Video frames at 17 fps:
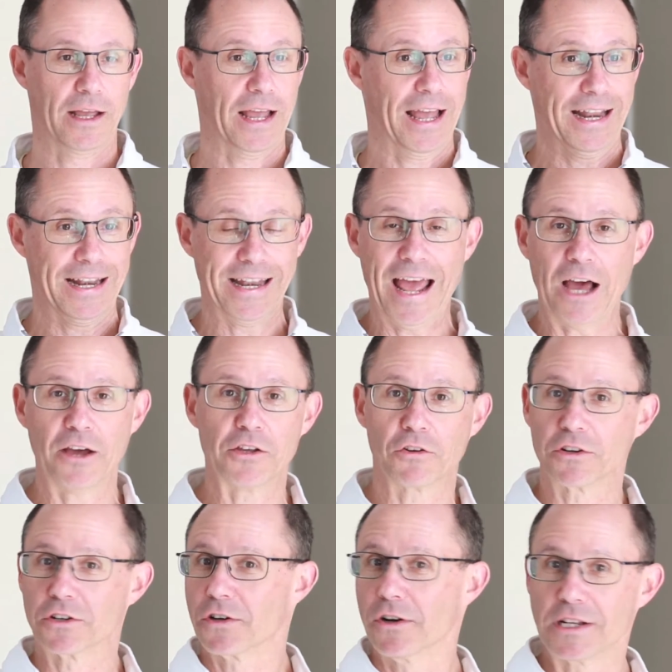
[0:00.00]
And now
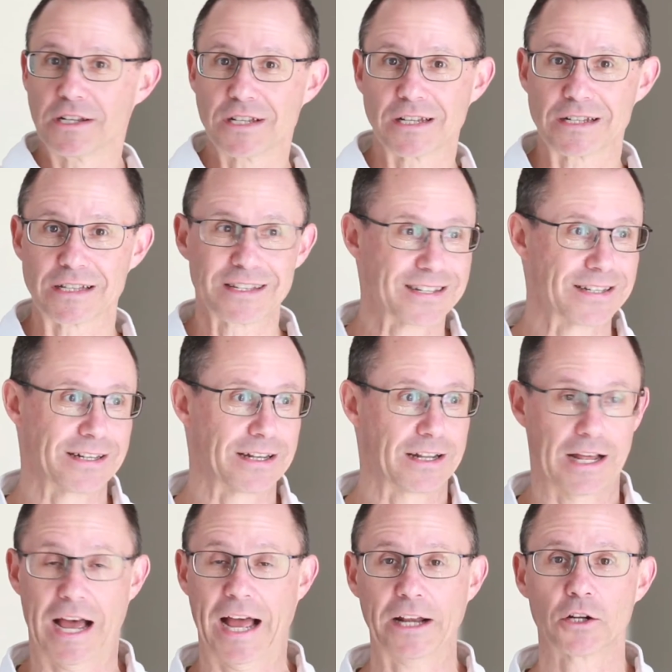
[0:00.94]
your attorney says, Listen,
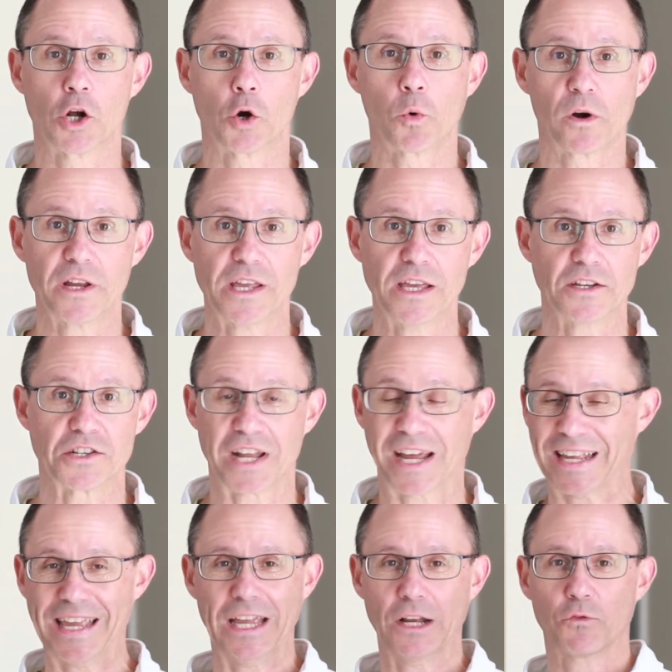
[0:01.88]
I don't know where he is. I
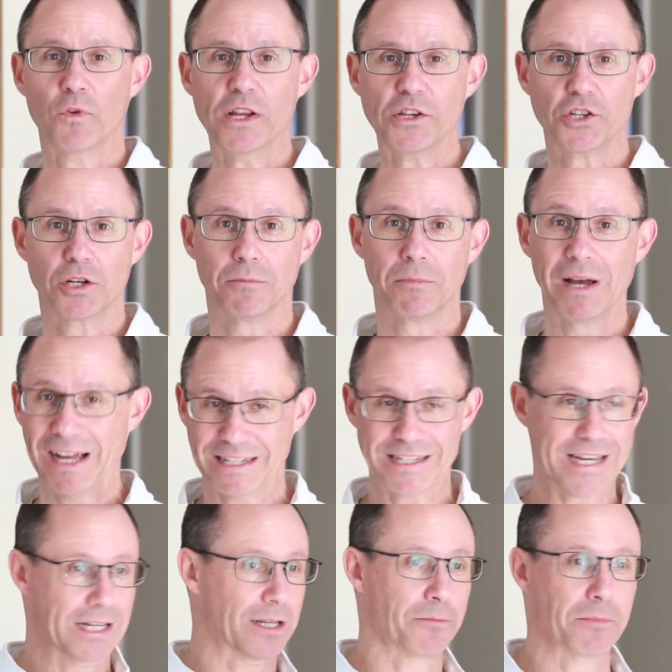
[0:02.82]
can't reach him. I
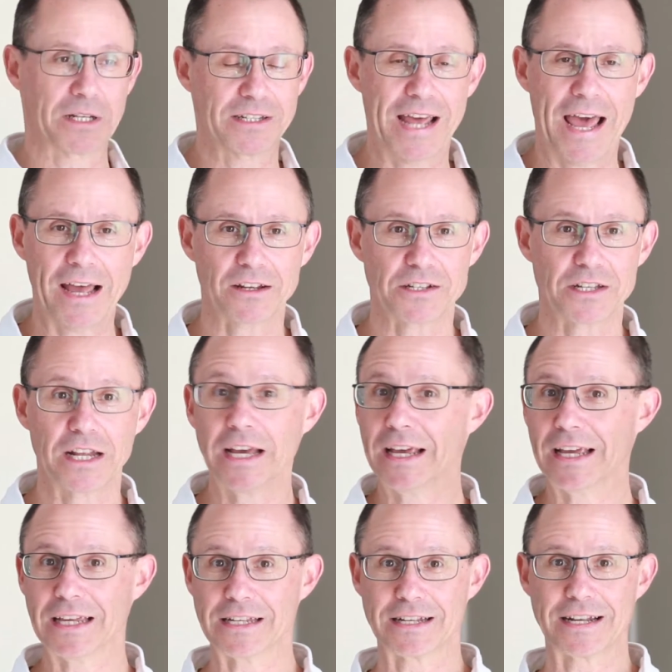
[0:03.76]
sent him a text.
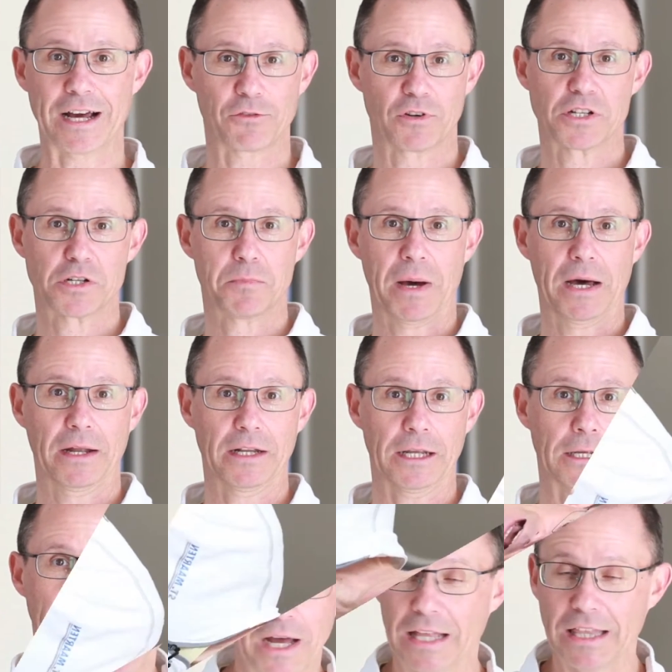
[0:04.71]
He's not
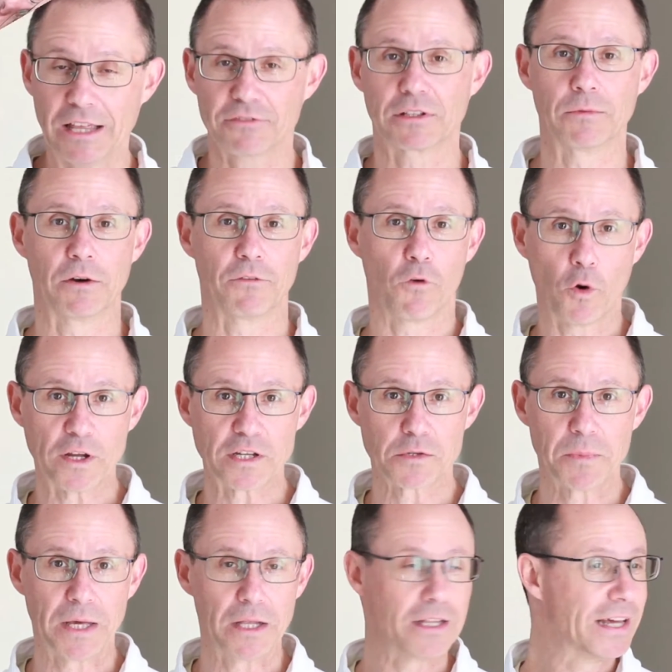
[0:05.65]
responding. I left him a
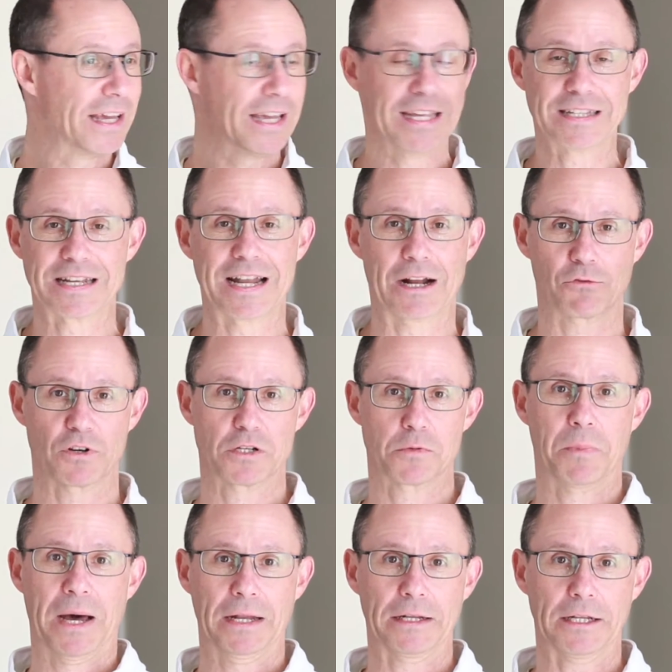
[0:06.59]
voicemail. He's not
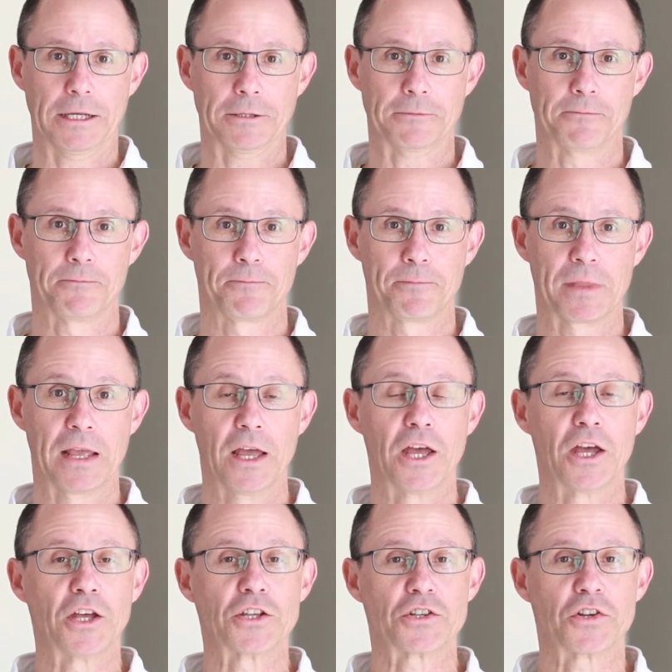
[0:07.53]
responding.
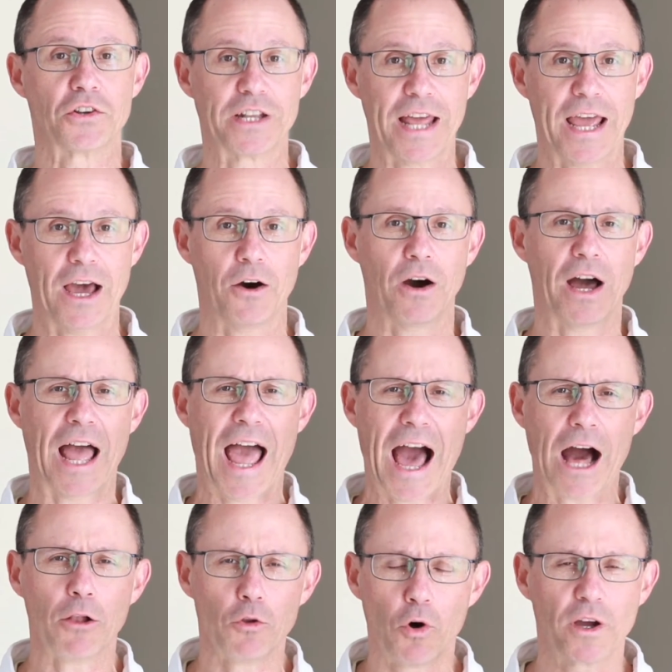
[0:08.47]
So now,
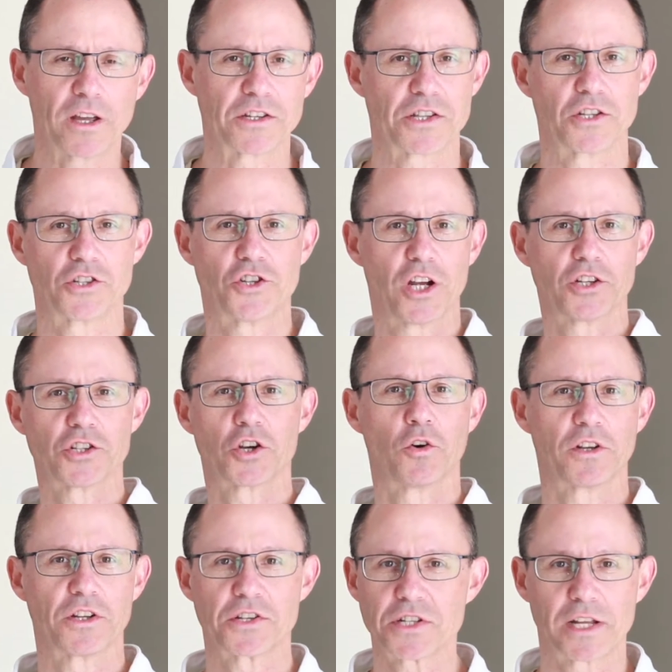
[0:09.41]
how long is the judge
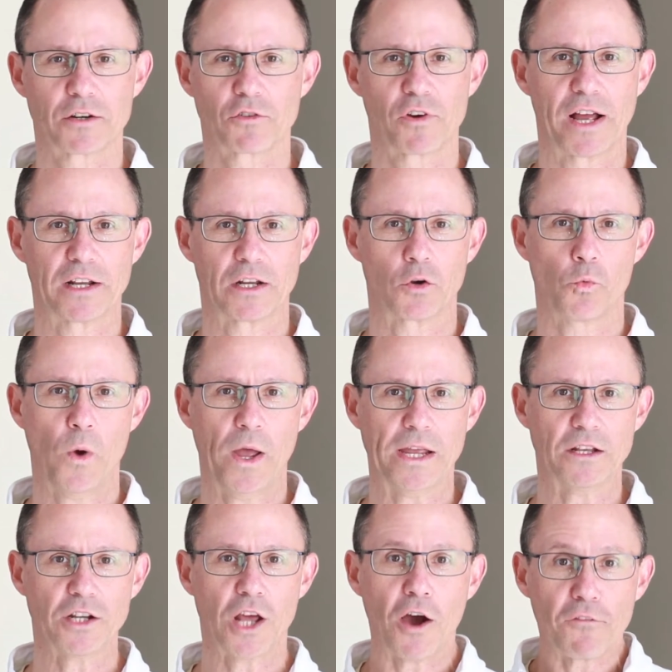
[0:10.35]
going to sit around and
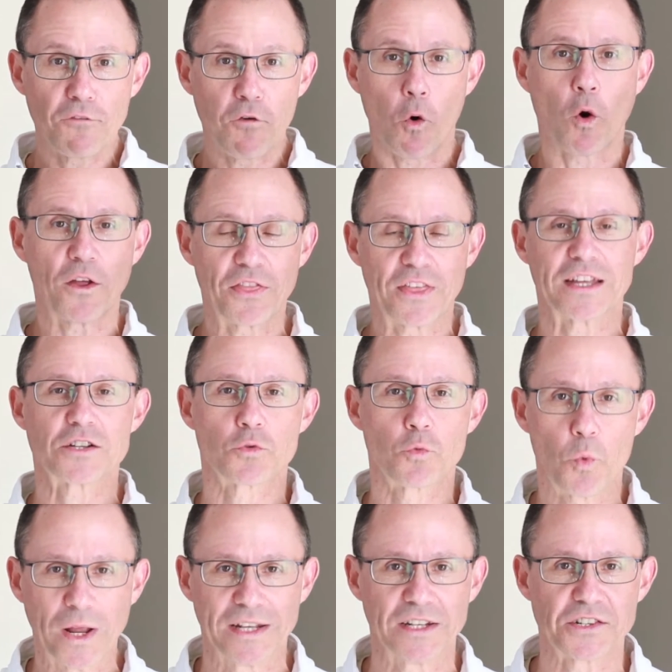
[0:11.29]
wait for this
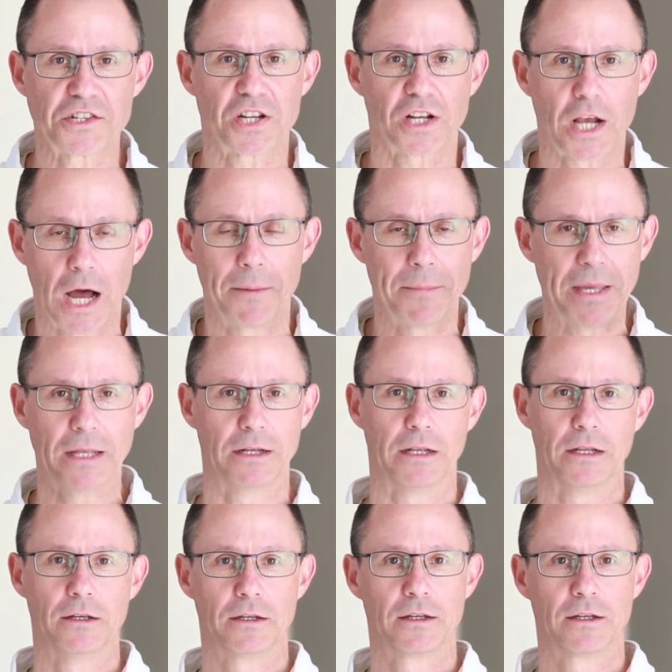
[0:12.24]
witness to come in?